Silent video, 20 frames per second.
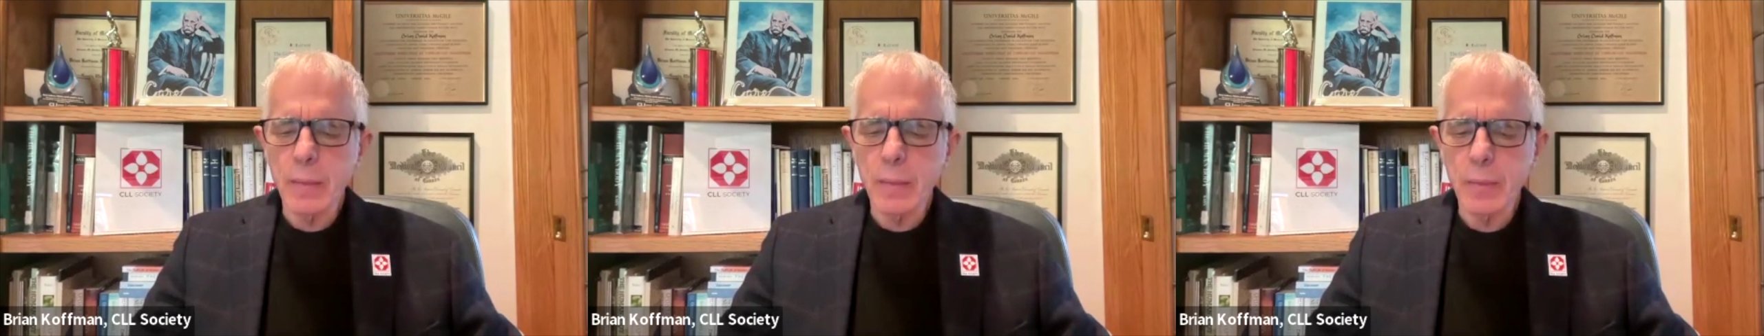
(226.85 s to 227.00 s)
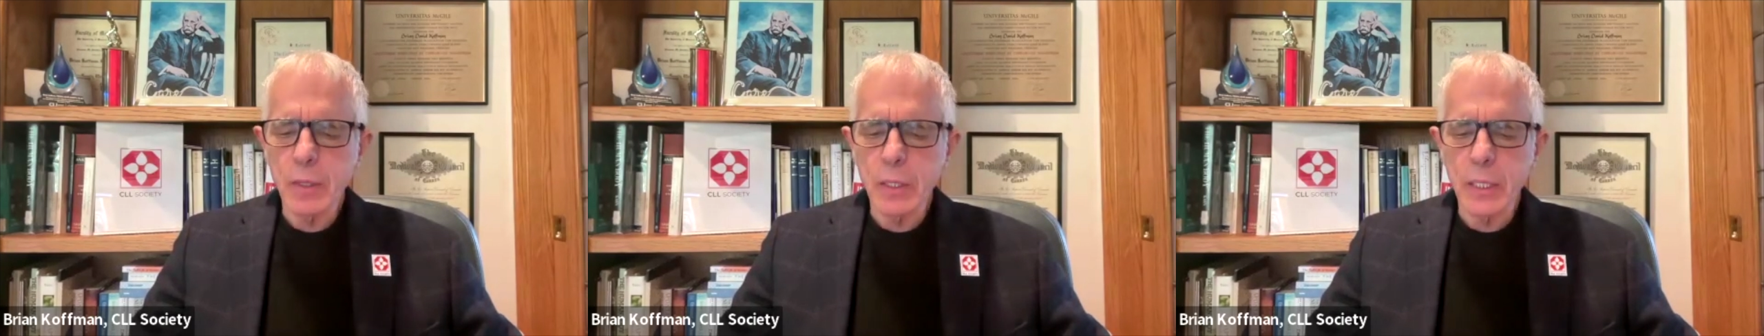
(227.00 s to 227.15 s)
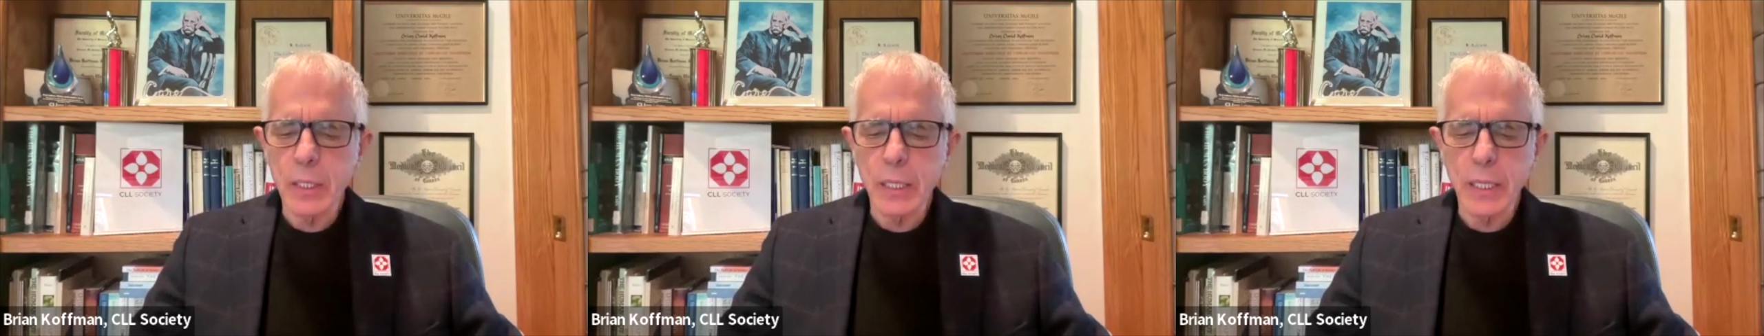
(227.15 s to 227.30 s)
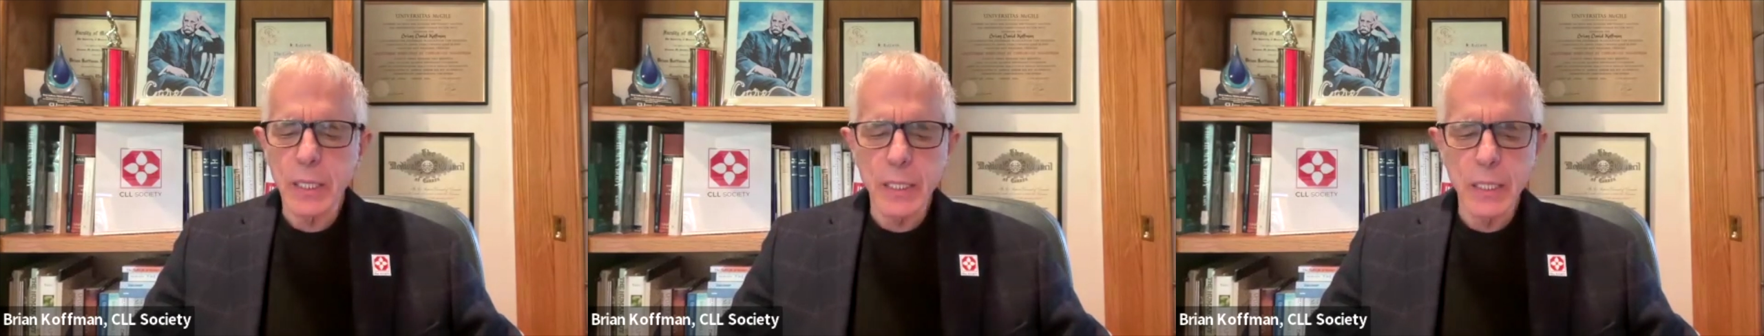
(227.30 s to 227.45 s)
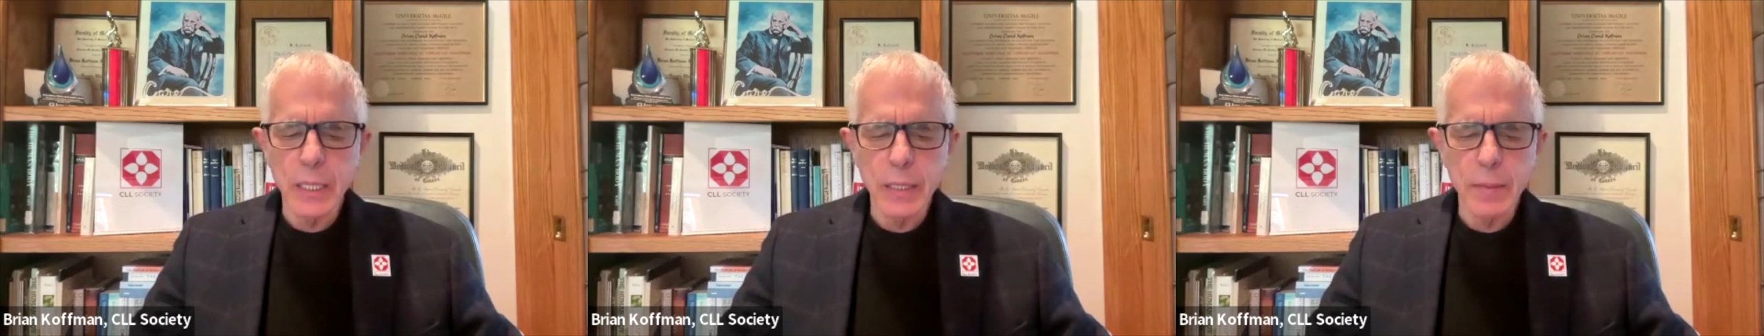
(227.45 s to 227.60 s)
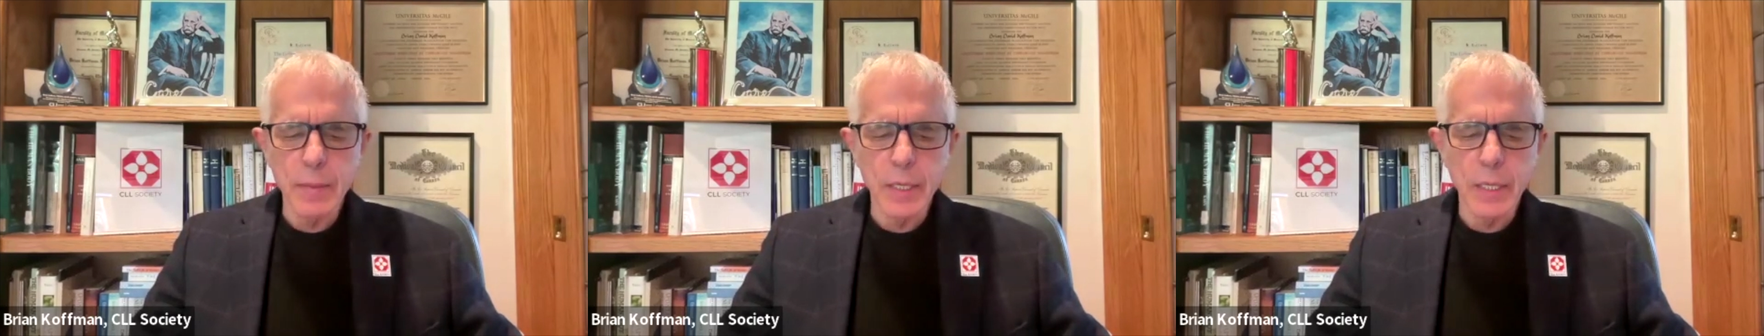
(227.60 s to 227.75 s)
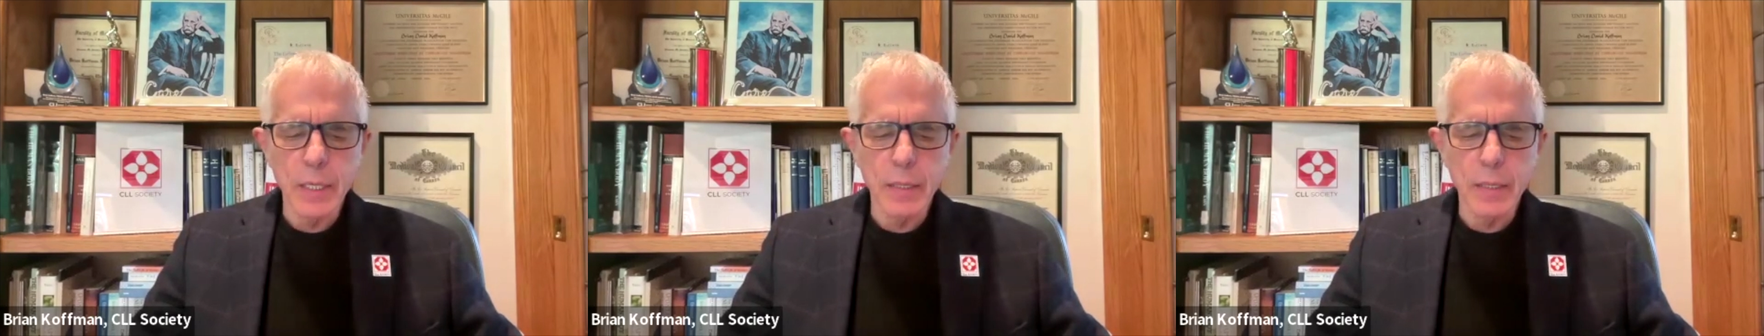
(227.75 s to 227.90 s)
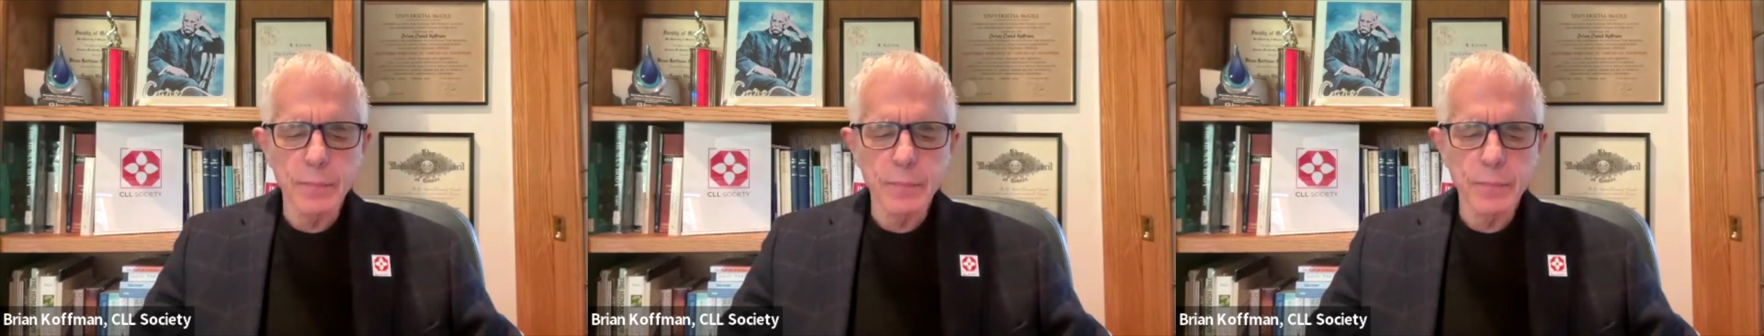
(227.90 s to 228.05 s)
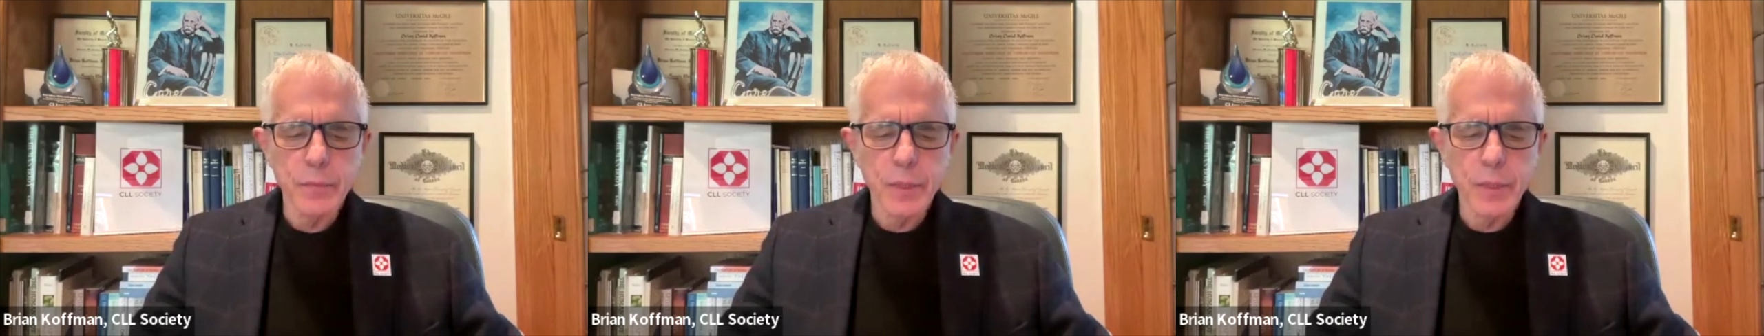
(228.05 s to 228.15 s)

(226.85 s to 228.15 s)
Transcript: hemolytic anemia